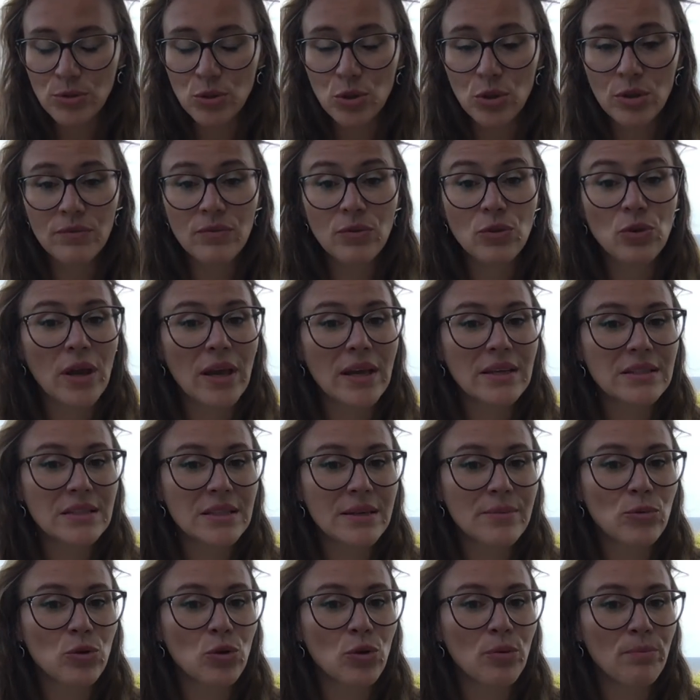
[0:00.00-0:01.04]
So if you had
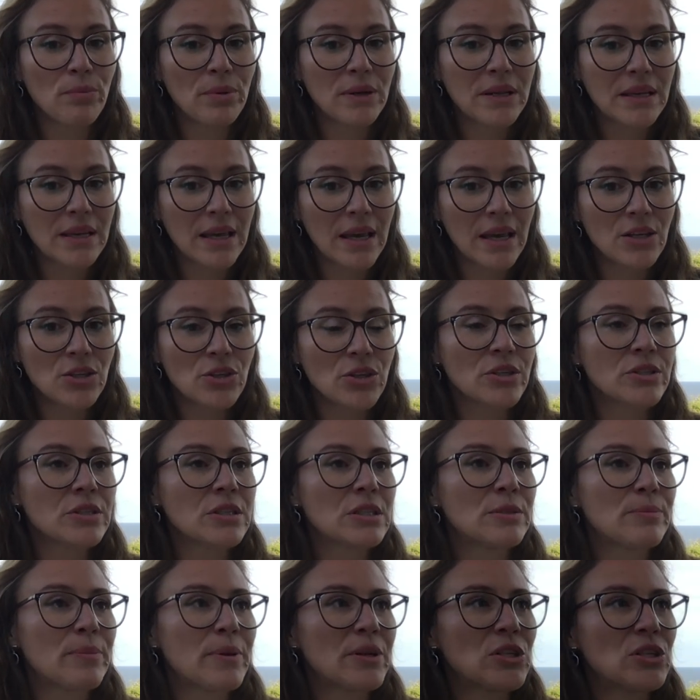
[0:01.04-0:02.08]
some complications,
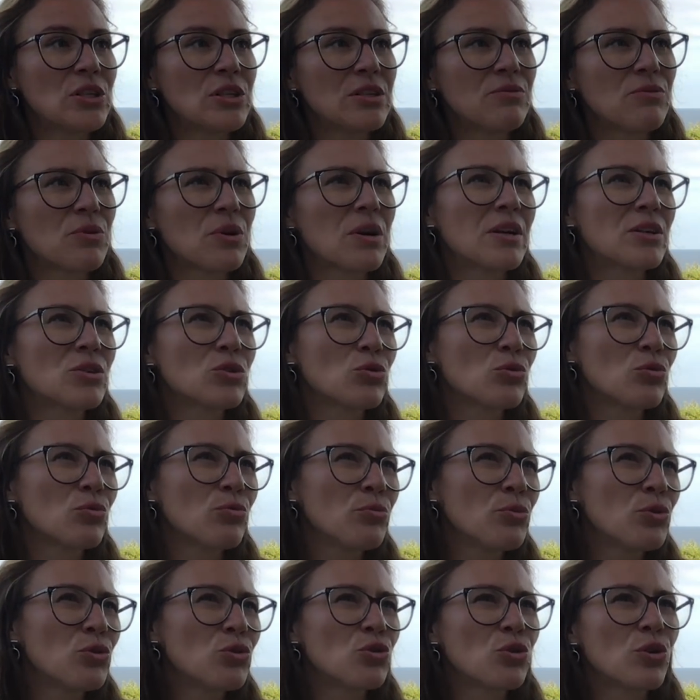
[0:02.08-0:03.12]
especially in regards to
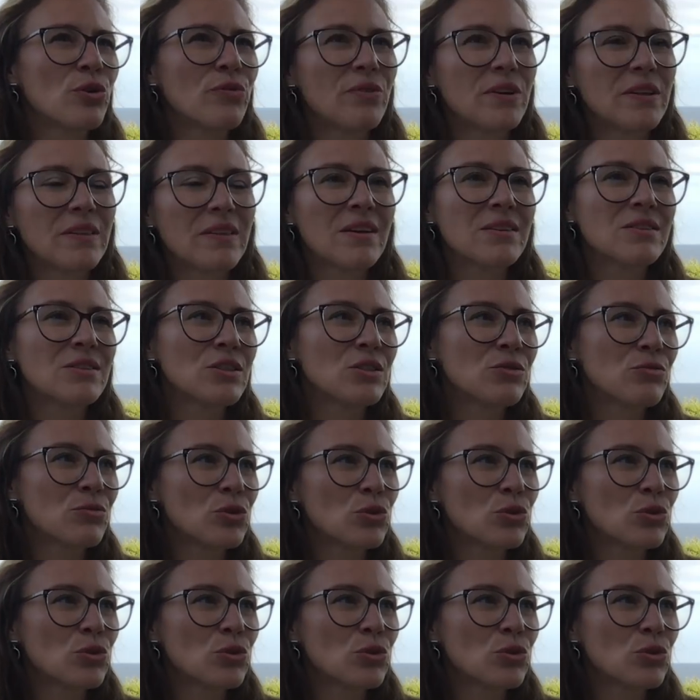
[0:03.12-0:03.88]
mutual finances,